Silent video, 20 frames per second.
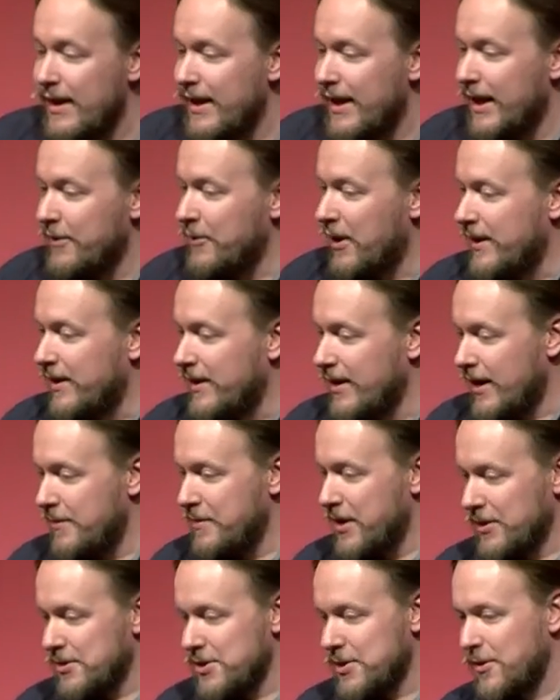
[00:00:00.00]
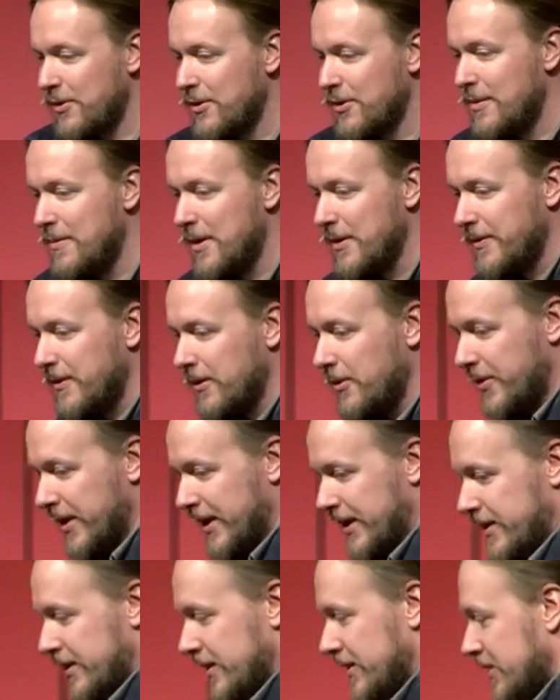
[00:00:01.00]
Anyway, I'm here to talk about the
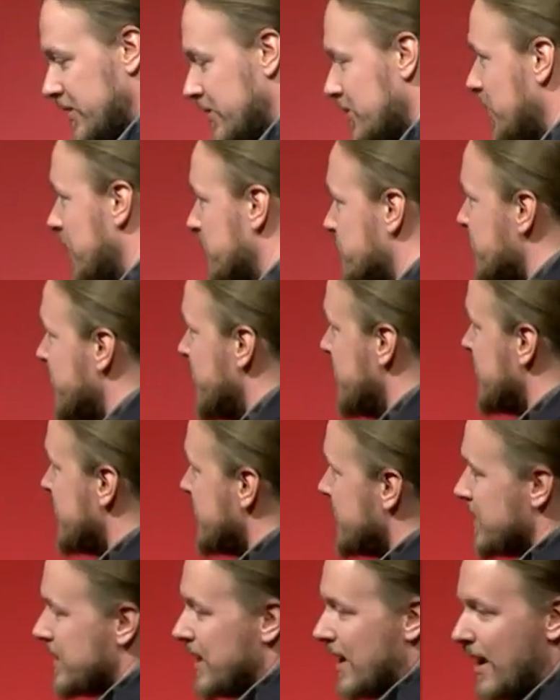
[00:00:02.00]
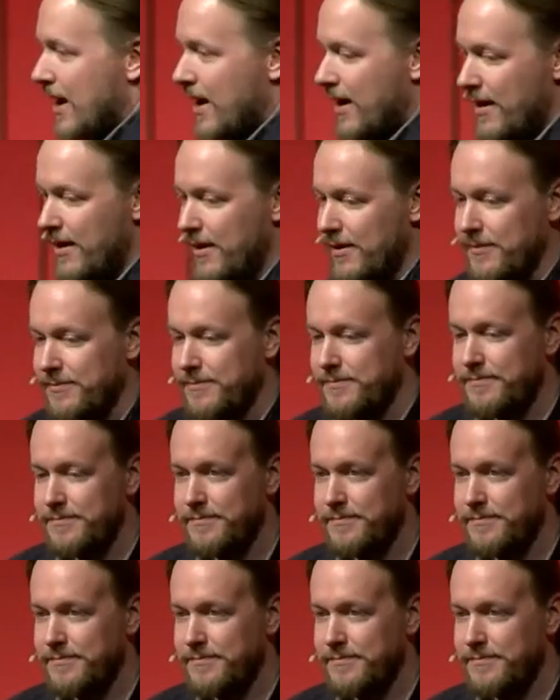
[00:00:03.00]
grid, which is an